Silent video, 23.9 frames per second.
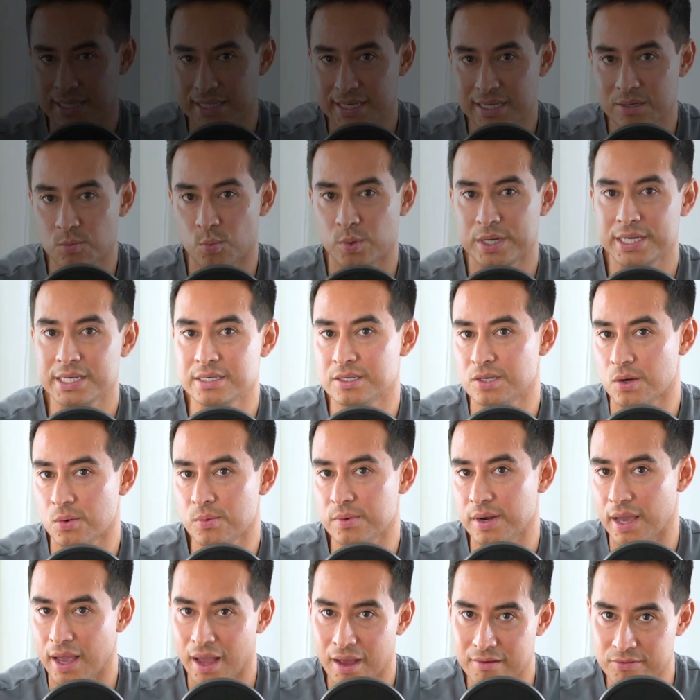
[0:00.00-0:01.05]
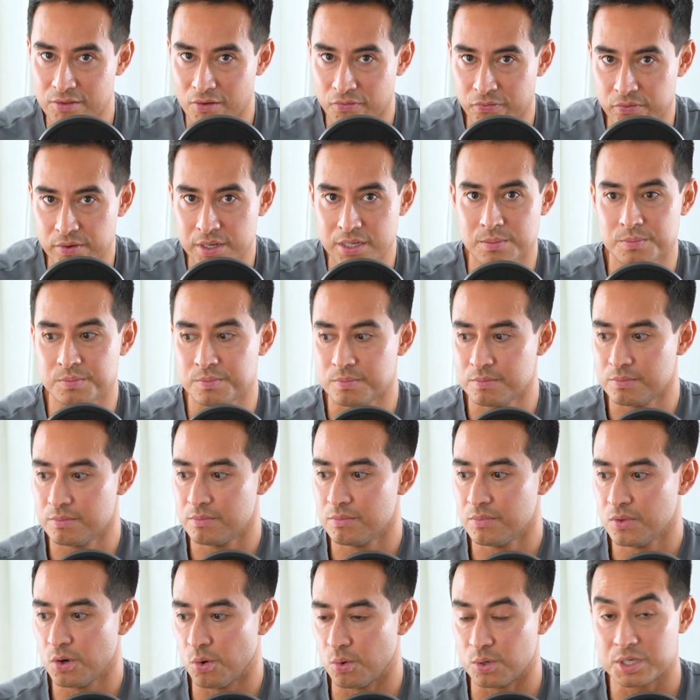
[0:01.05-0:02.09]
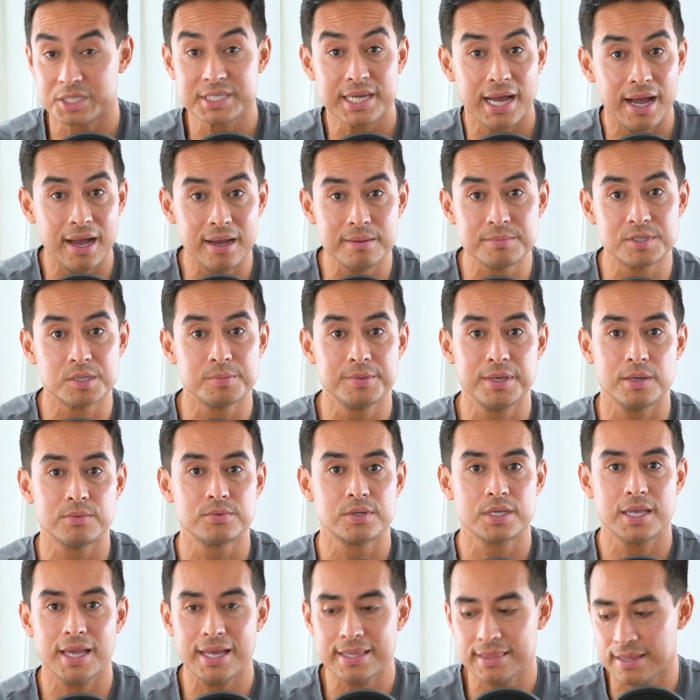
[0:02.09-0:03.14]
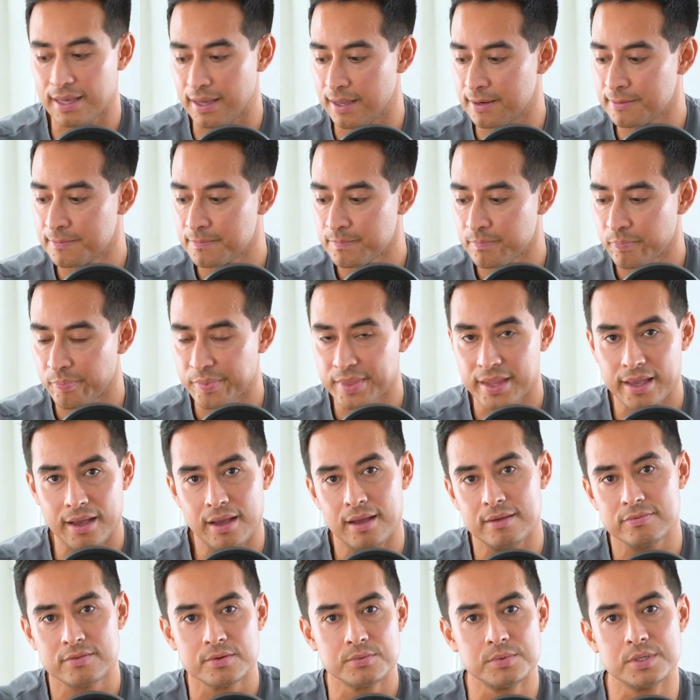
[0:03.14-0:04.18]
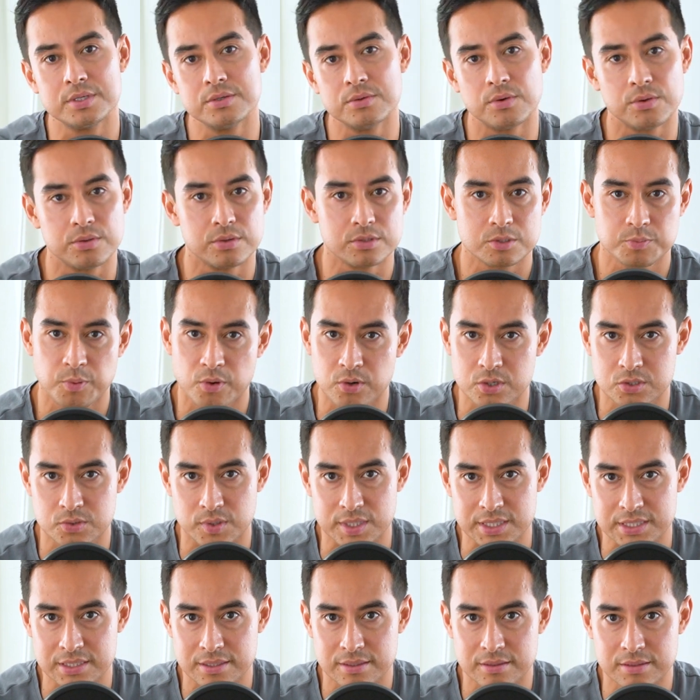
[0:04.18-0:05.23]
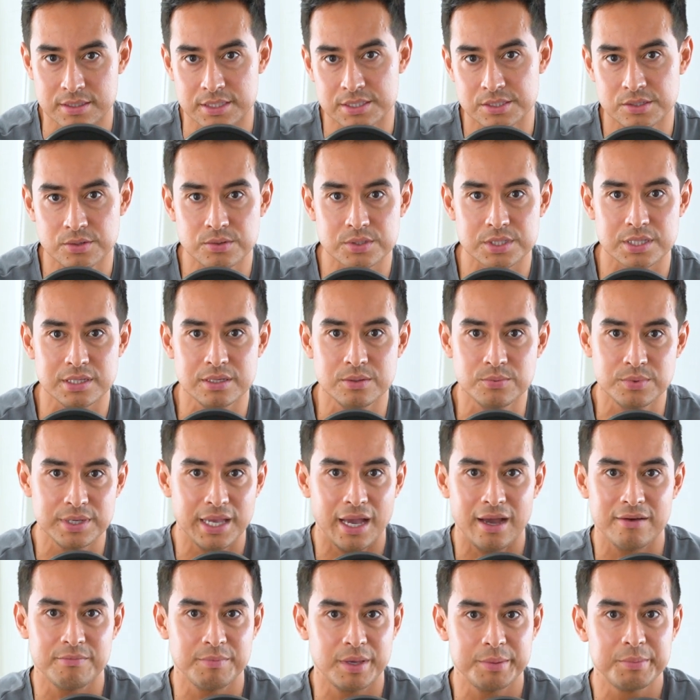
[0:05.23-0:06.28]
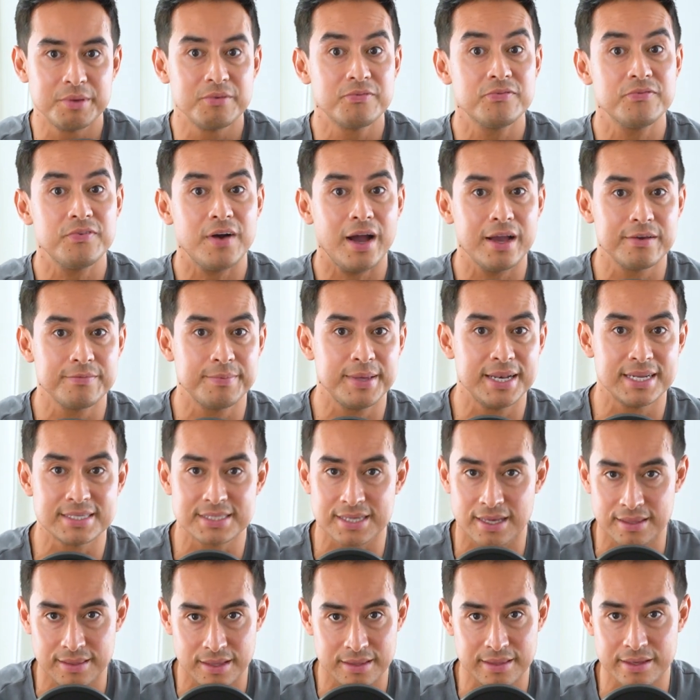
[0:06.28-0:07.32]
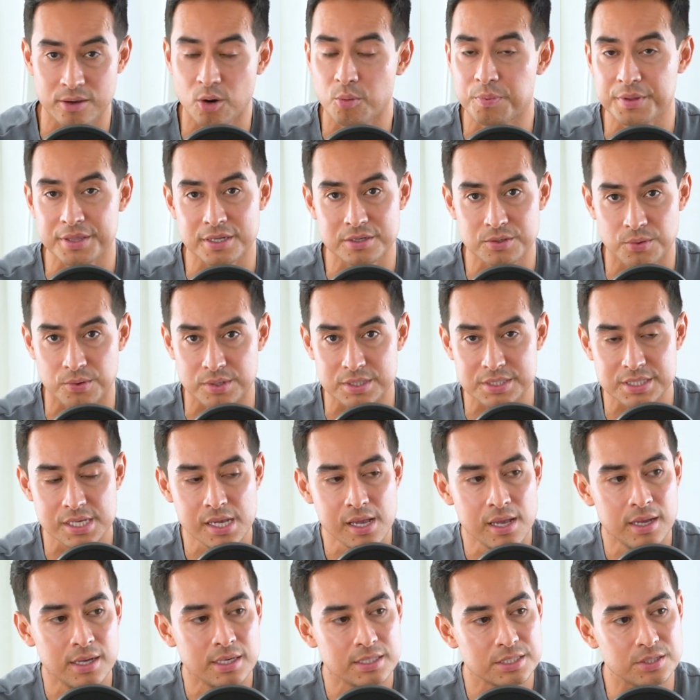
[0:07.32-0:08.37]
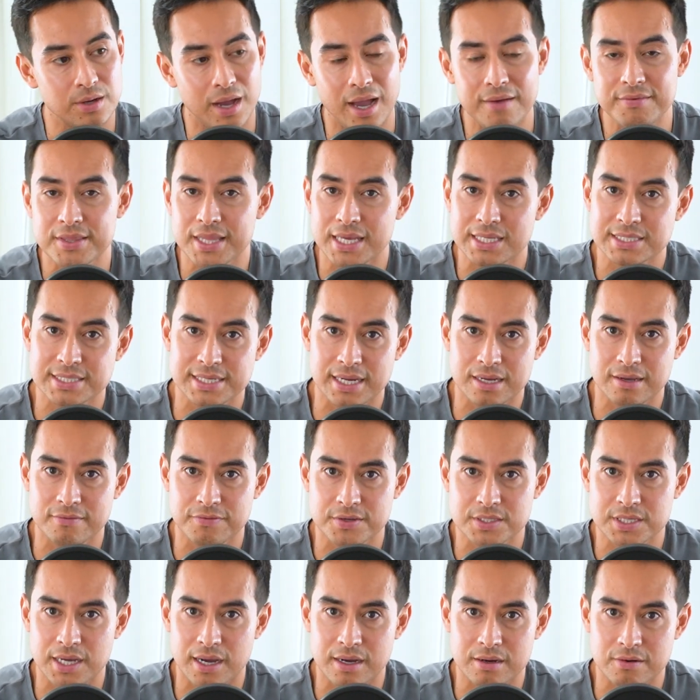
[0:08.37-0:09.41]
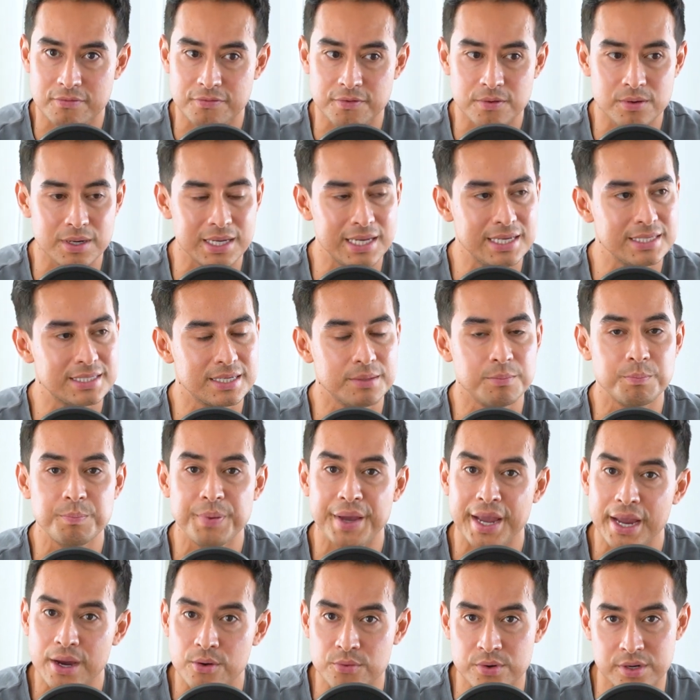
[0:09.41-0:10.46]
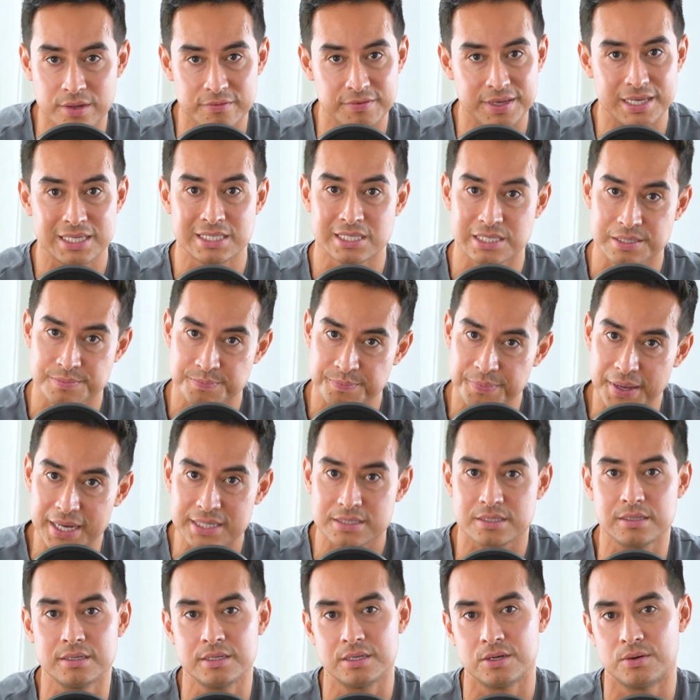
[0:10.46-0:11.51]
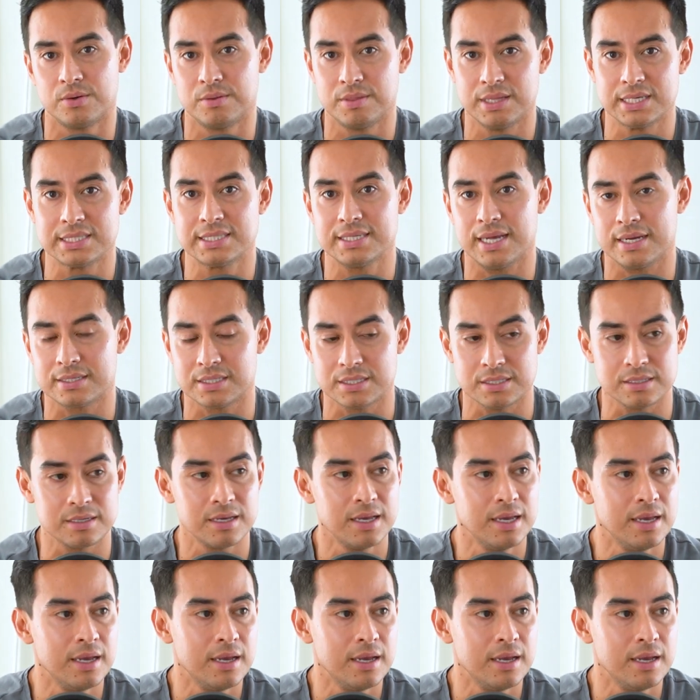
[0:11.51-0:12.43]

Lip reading: lead, we don't have the freedom or time to be able to get that after we do all those portraits. Because usually we have maybe 5 minutes and then they open the doors. So having that second photographer is imperative, especially during this section.